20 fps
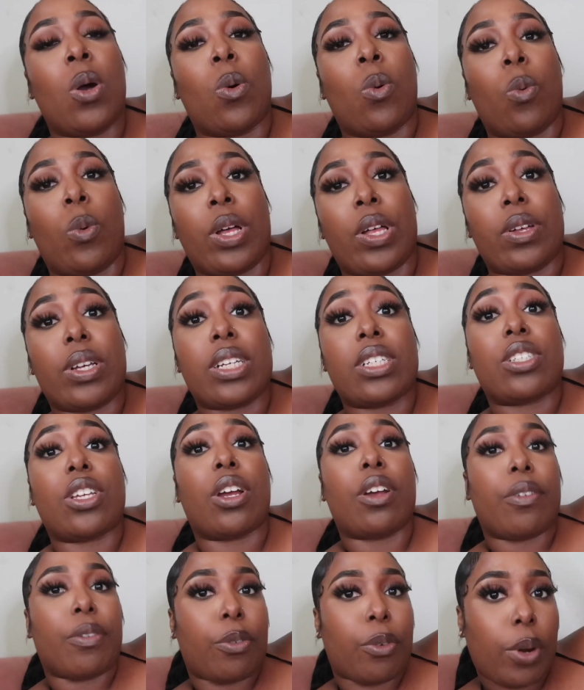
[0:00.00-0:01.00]
Well, it's
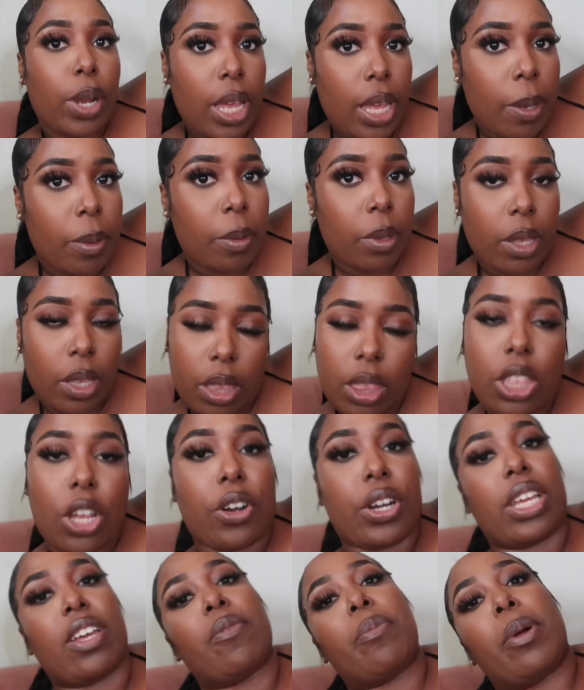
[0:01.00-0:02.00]
her friend
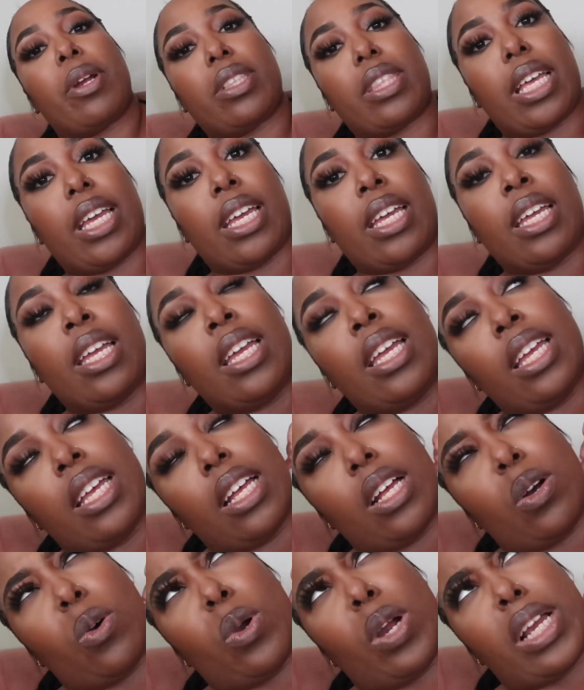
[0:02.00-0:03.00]
30th birthday.
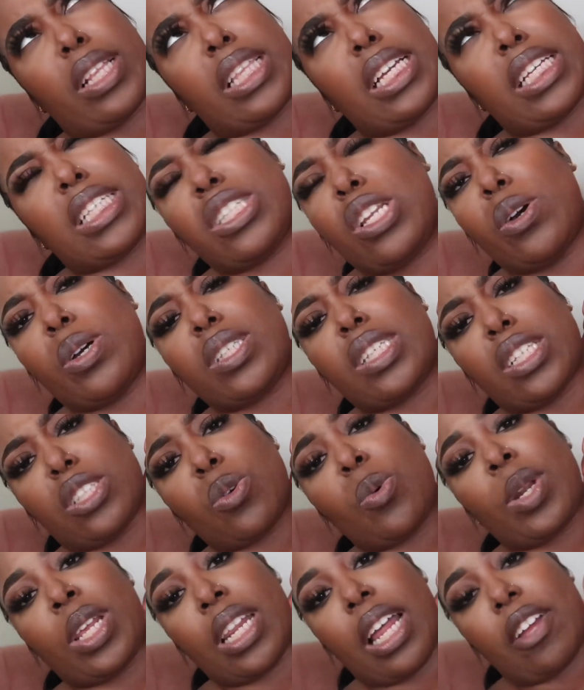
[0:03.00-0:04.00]
Or I think, no, it's her
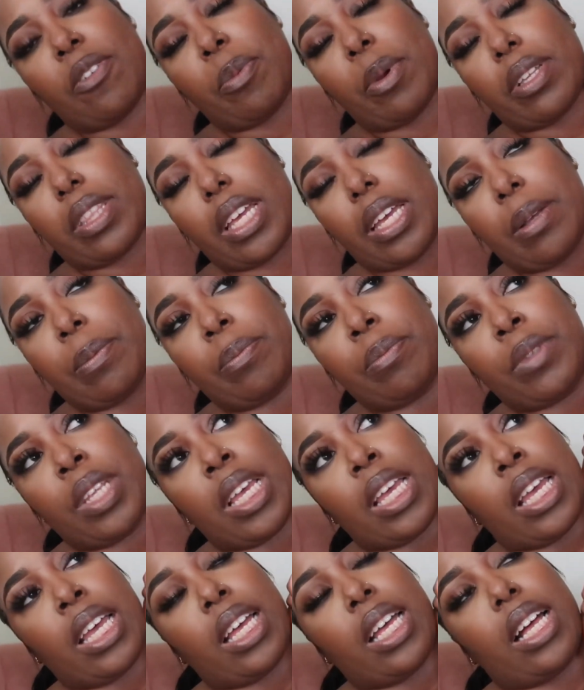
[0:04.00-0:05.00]
29th birthday.
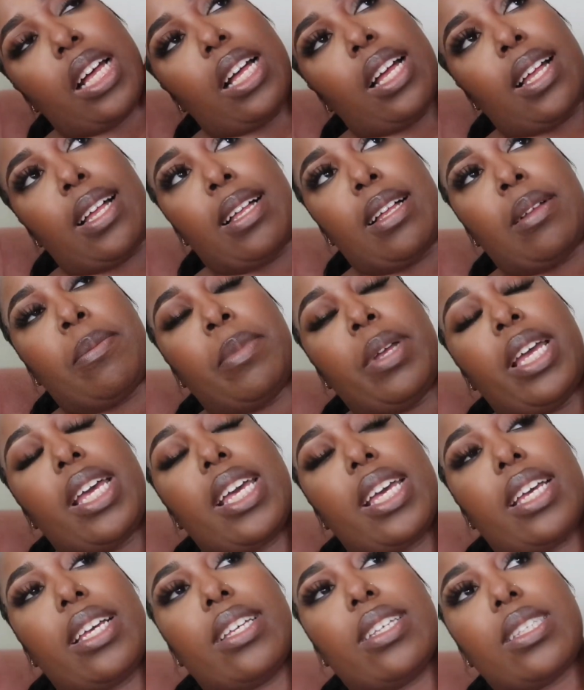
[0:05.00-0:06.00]
Um,
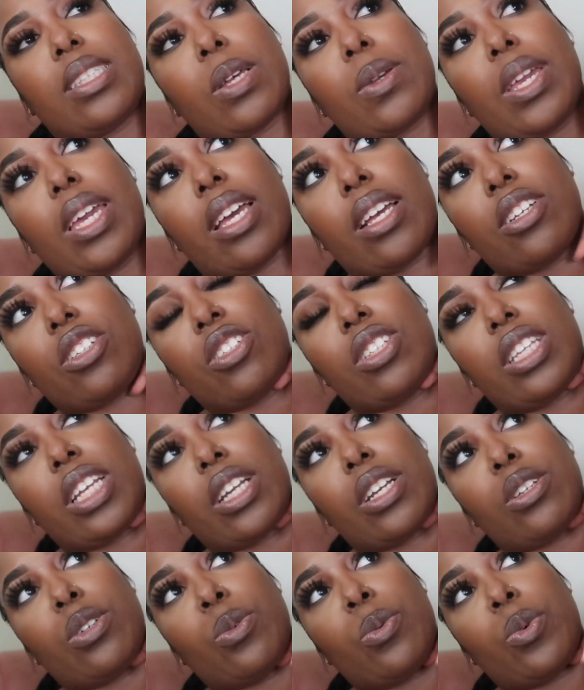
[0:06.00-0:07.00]
so yes,
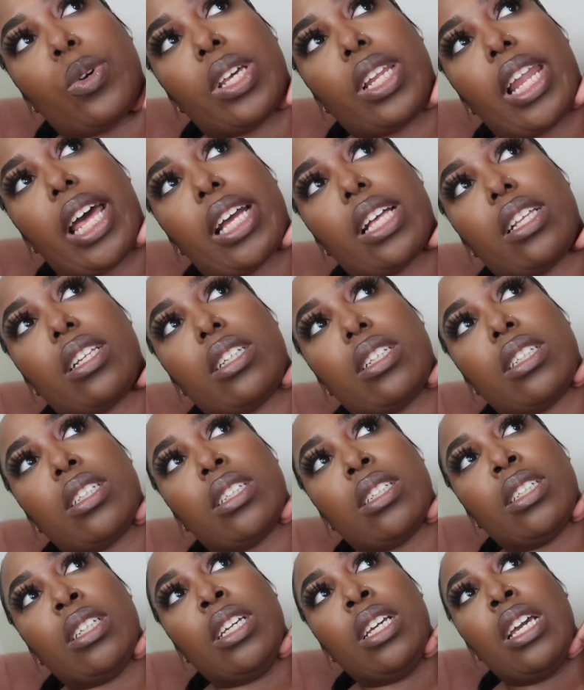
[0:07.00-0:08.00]
they're doing like a
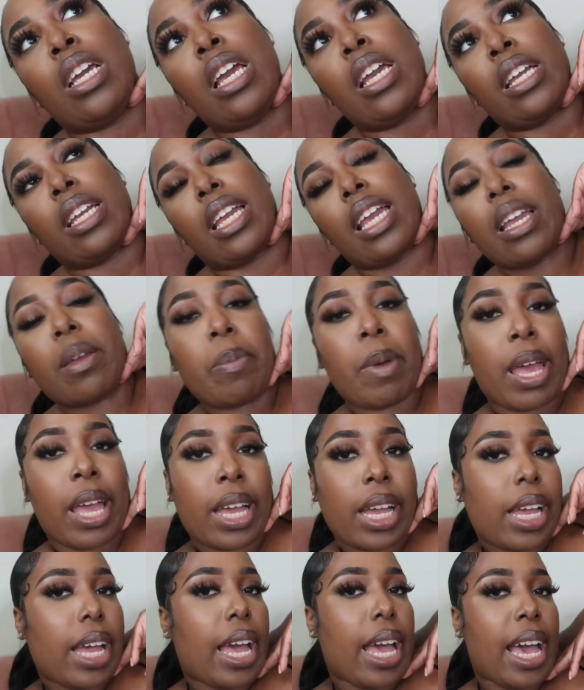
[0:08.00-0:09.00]
little
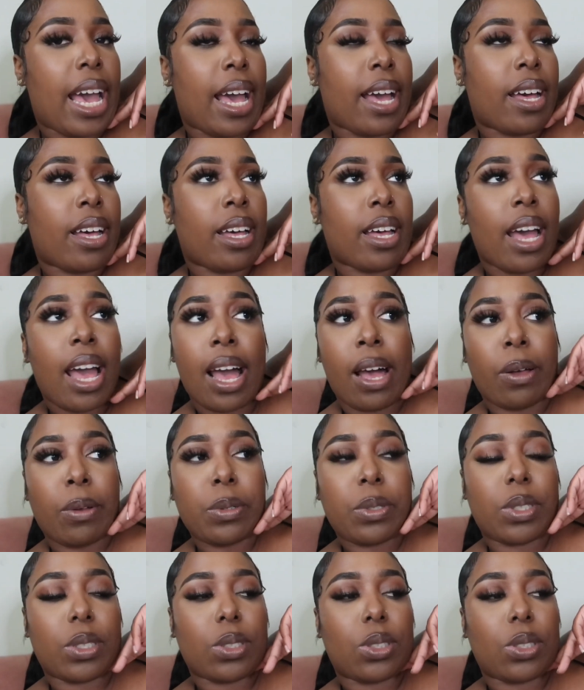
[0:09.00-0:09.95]
kickback at her house.